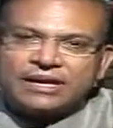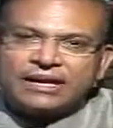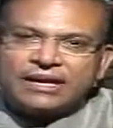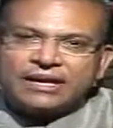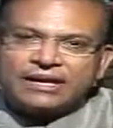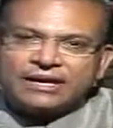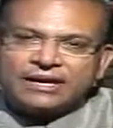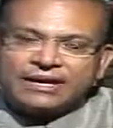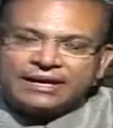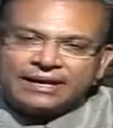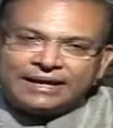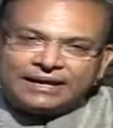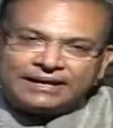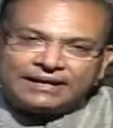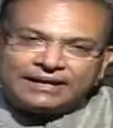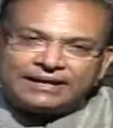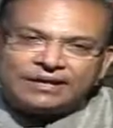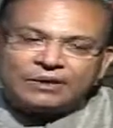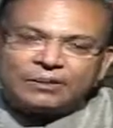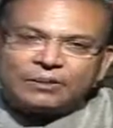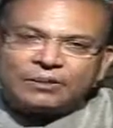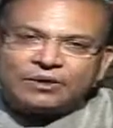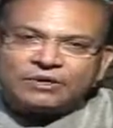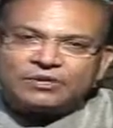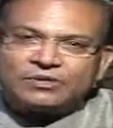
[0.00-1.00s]
And I
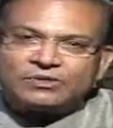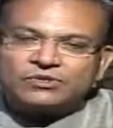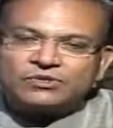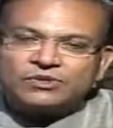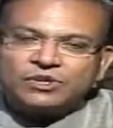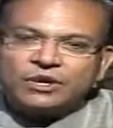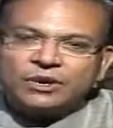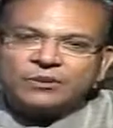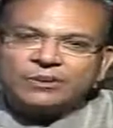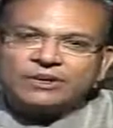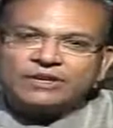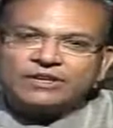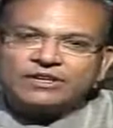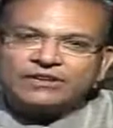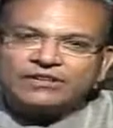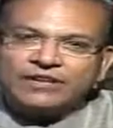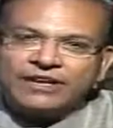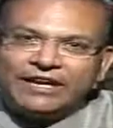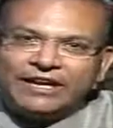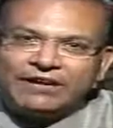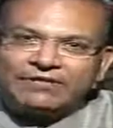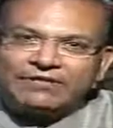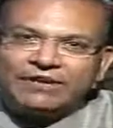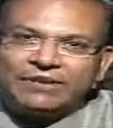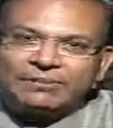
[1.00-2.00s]
think what you saw with the
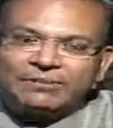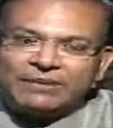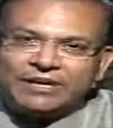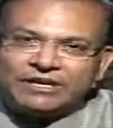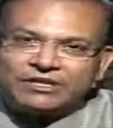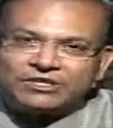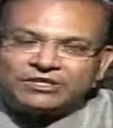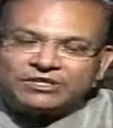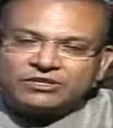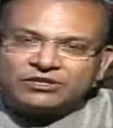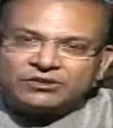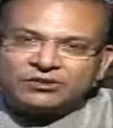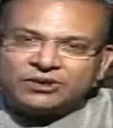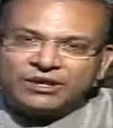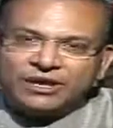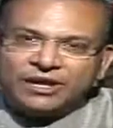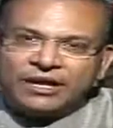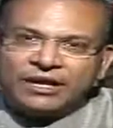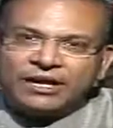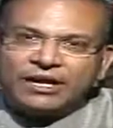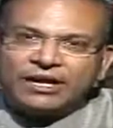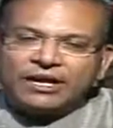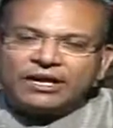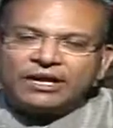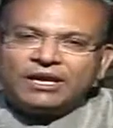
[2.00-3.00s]
railway budget
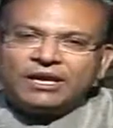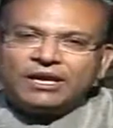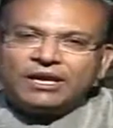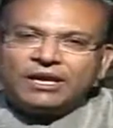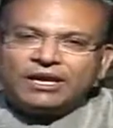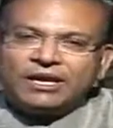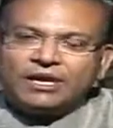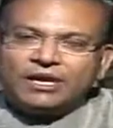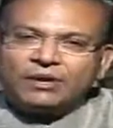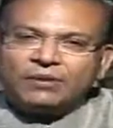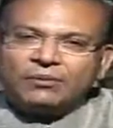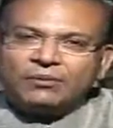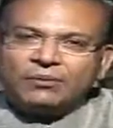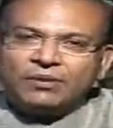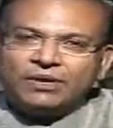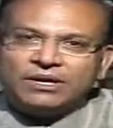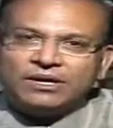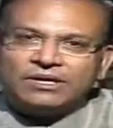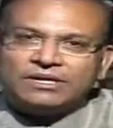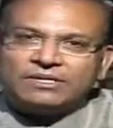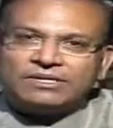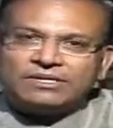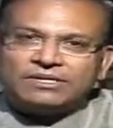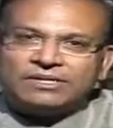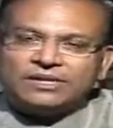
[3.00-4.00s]
today
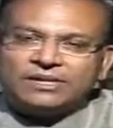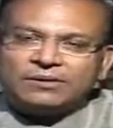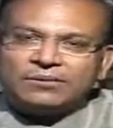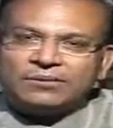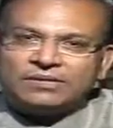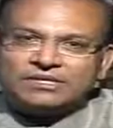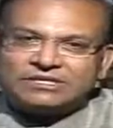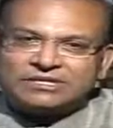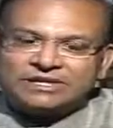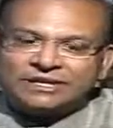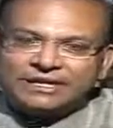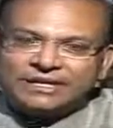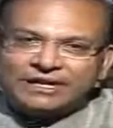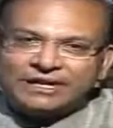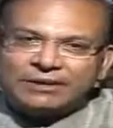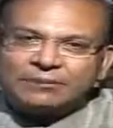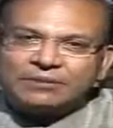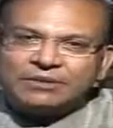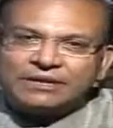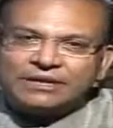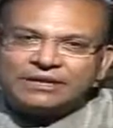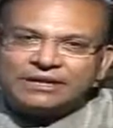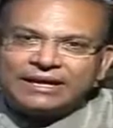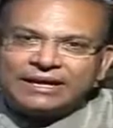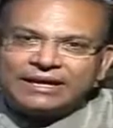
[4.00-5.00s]
was an
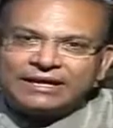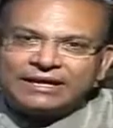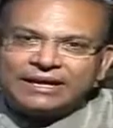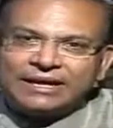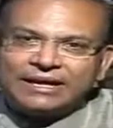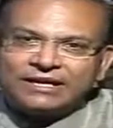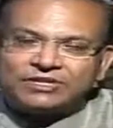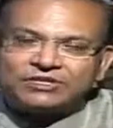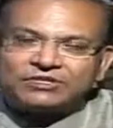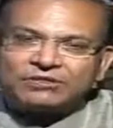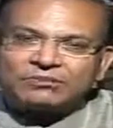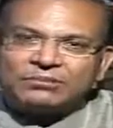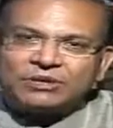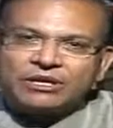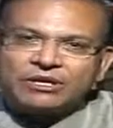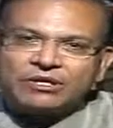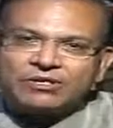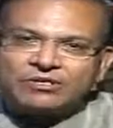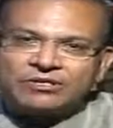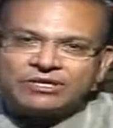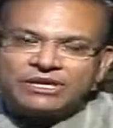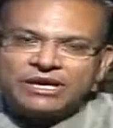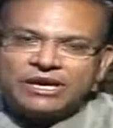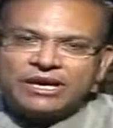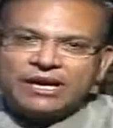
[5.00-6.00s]
attempt in that direction,
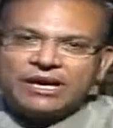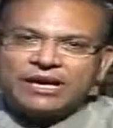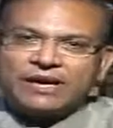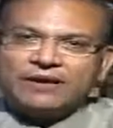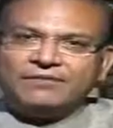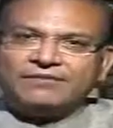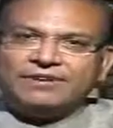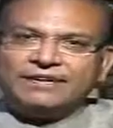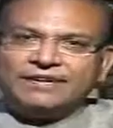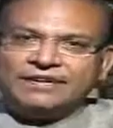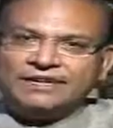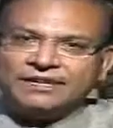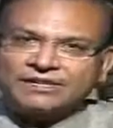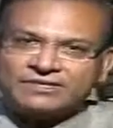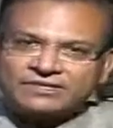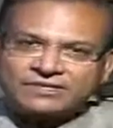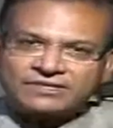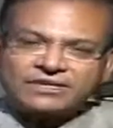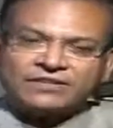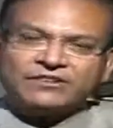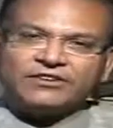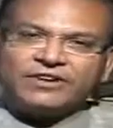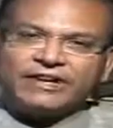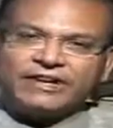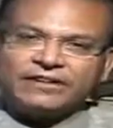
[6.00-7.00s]
because whether it's
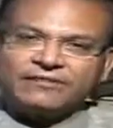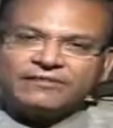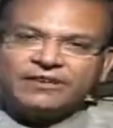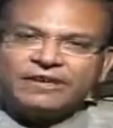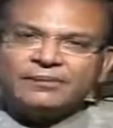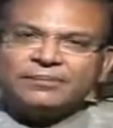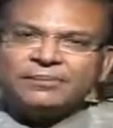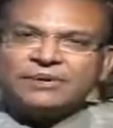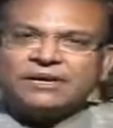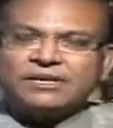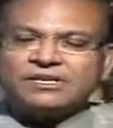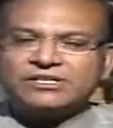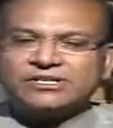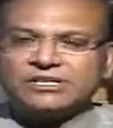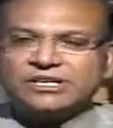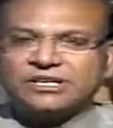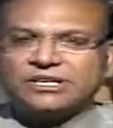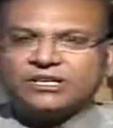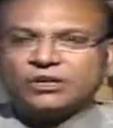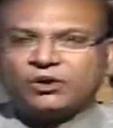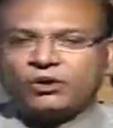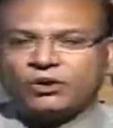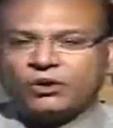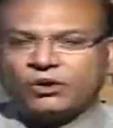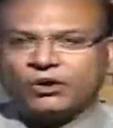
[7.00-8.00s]
the railway
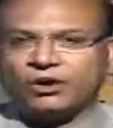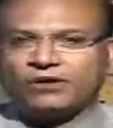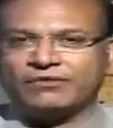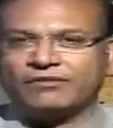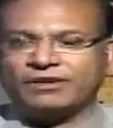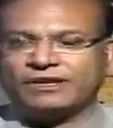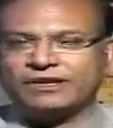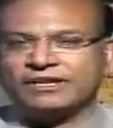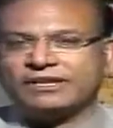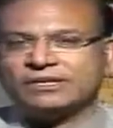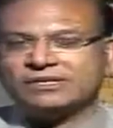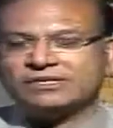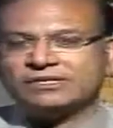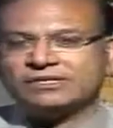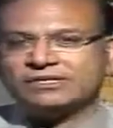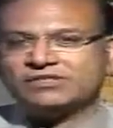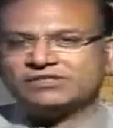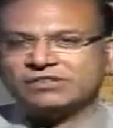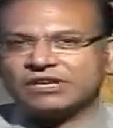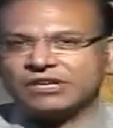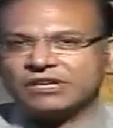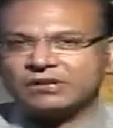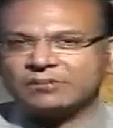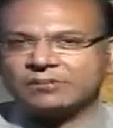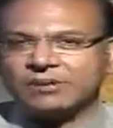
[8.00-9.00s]
budget or whether it's the
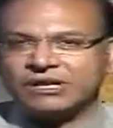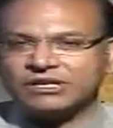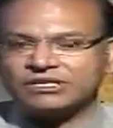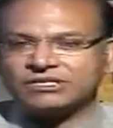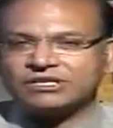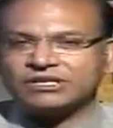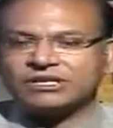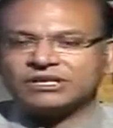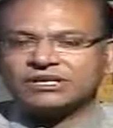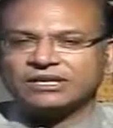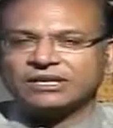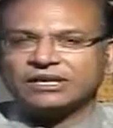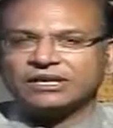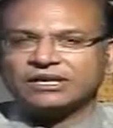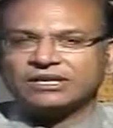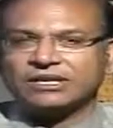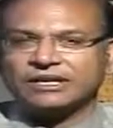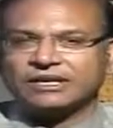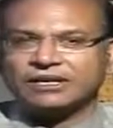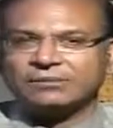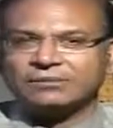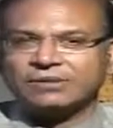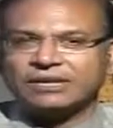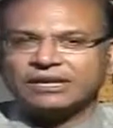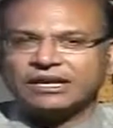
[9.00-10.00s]
general budget that
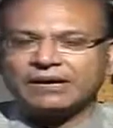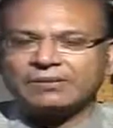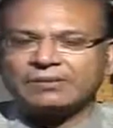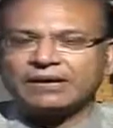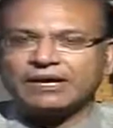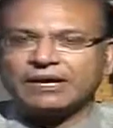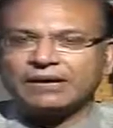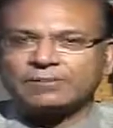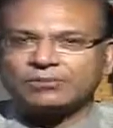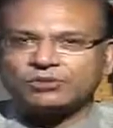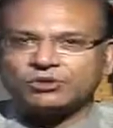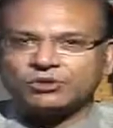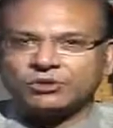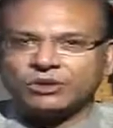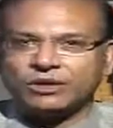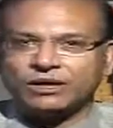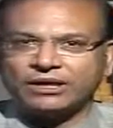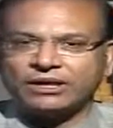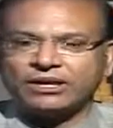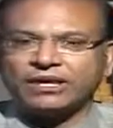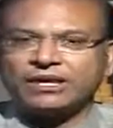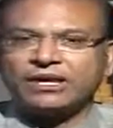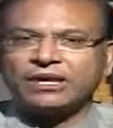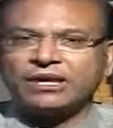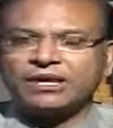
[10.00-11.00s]
will be coming up
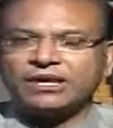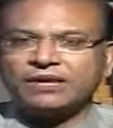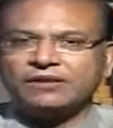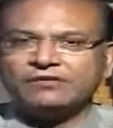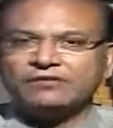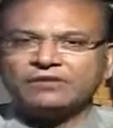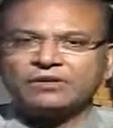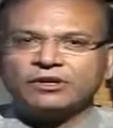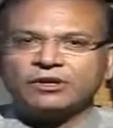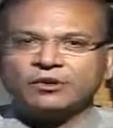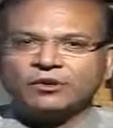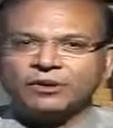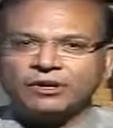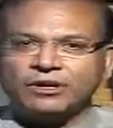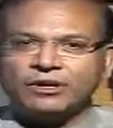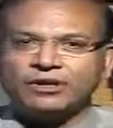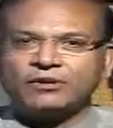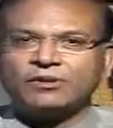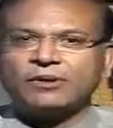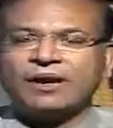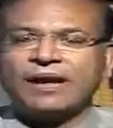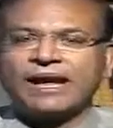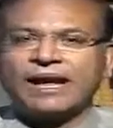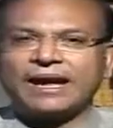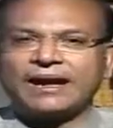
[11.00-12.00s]
shortly, we are going
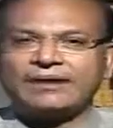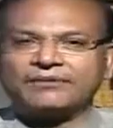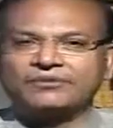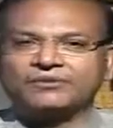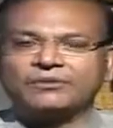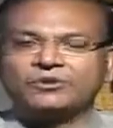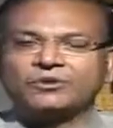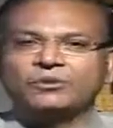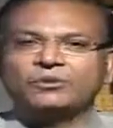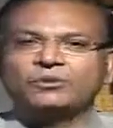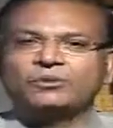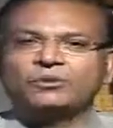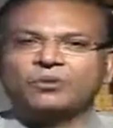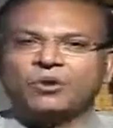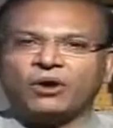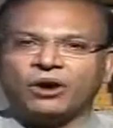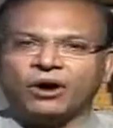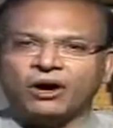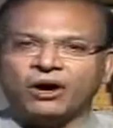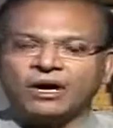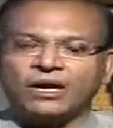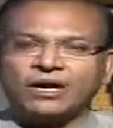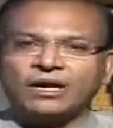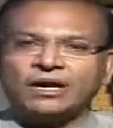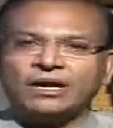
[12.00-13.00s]
to have to
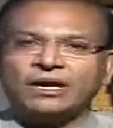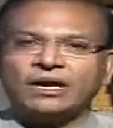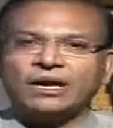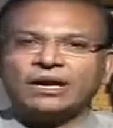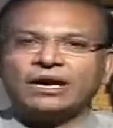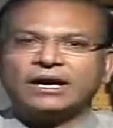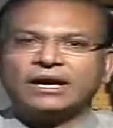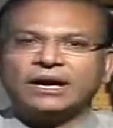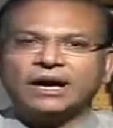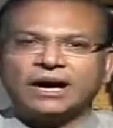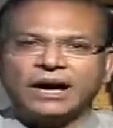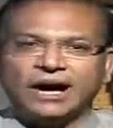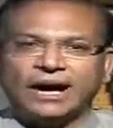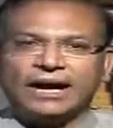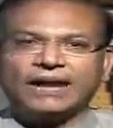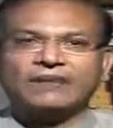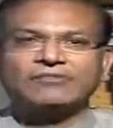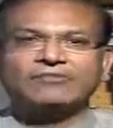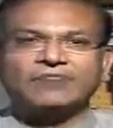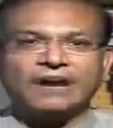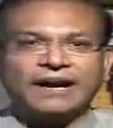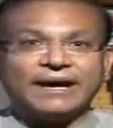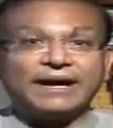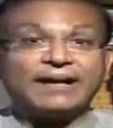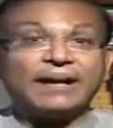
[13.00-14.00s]
walk a high
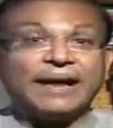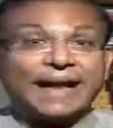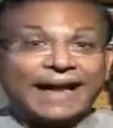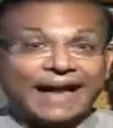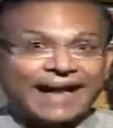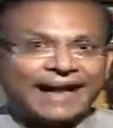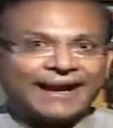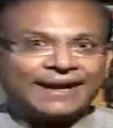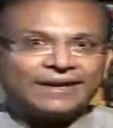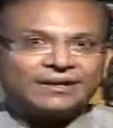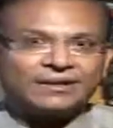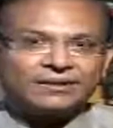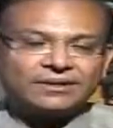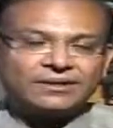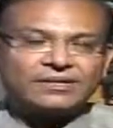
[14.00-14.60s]
wire act.